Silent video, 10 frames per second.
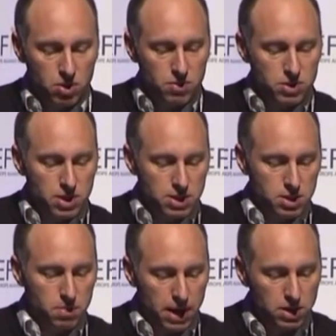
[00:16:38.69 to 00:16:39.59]
So for instance, this
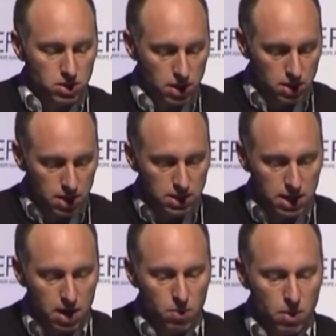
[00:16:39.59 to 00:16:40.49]
is a patient, these are
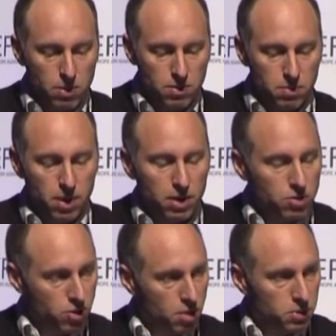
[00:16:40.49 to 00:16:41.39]
now where we've applied a
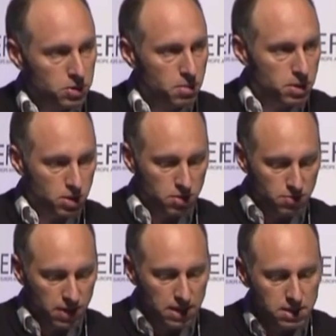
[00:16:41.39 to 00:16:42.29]
thermal stimulus to the
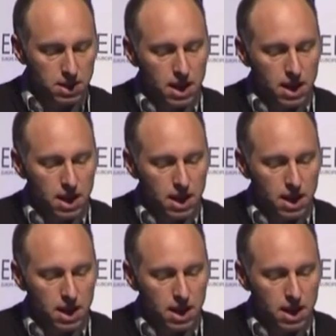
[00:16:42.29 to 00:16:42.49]
feet,